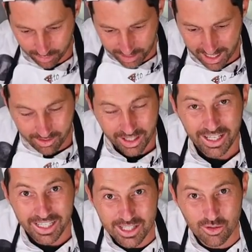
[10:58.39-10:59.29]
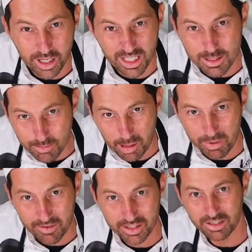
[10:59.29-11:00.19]
So now let's go ahead, let's prep
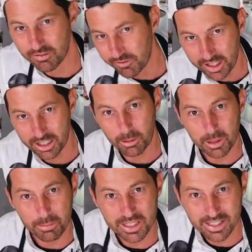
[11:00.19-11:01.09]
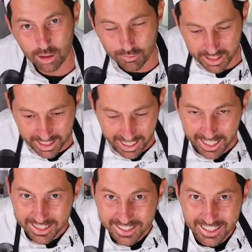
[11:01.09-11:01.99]
everything, fire up the pizza oven
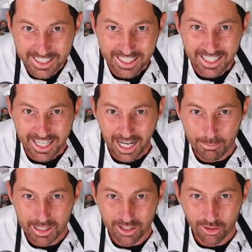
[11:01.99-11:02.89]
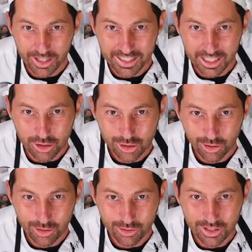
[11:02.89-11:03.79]
and uh, I'm gonna go ahead and
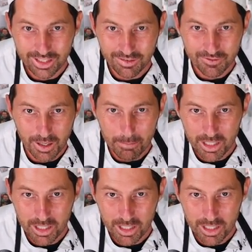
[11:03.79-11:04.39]
show you the difference